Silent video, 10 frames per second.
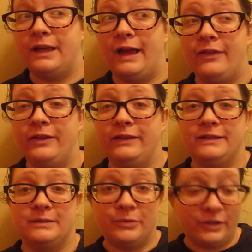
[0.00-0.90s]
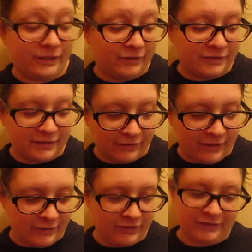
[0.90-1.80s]
I think that's a pretty good deal,
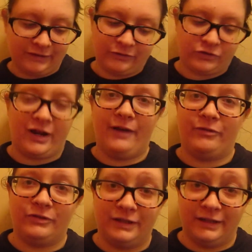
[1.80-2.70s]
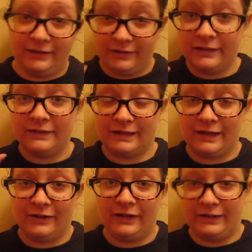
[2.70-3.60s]
and you get the little travel tin to
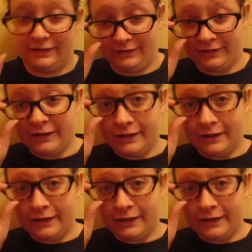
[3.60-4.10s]
carry it in.